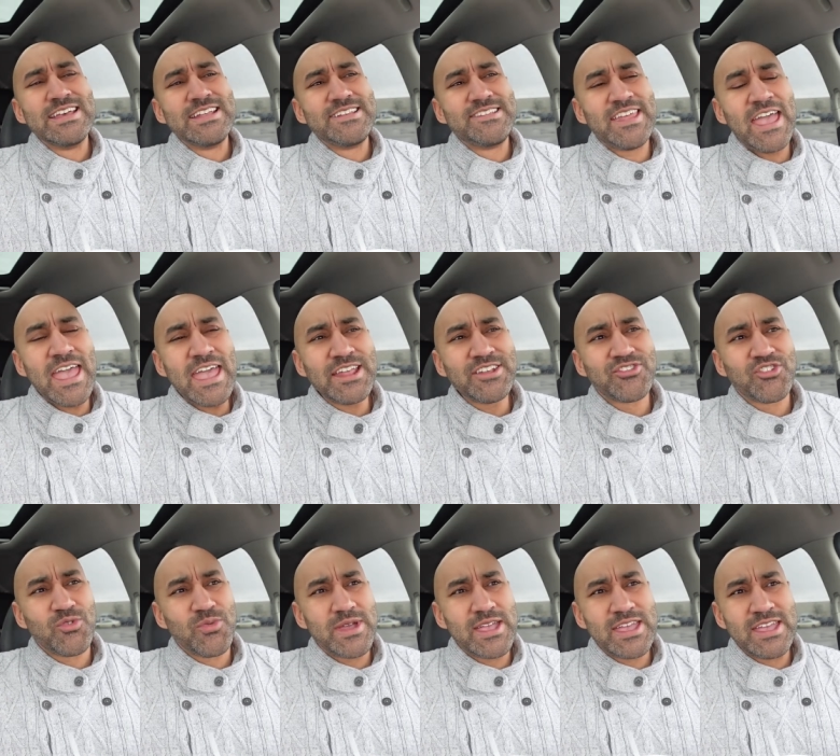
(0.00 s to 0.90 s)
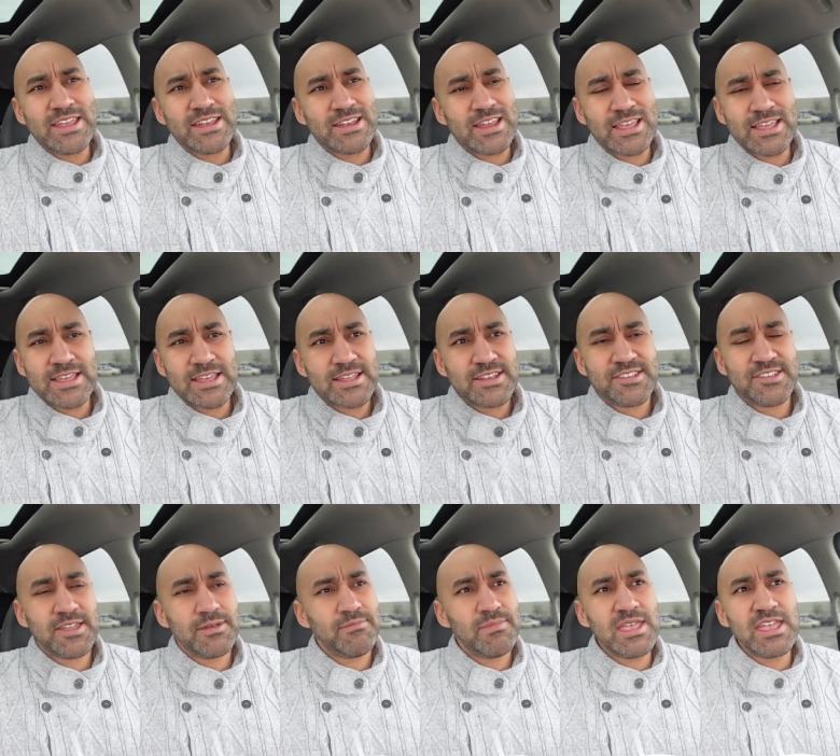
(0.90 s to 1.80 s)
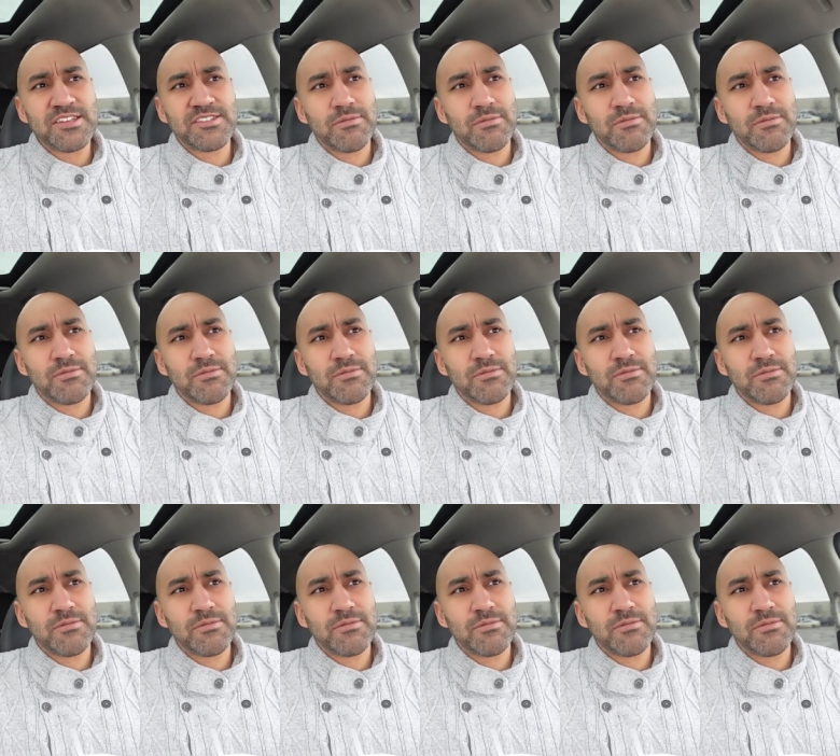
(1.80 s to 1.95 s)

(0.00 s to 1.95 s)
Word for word: Tangerine, to me,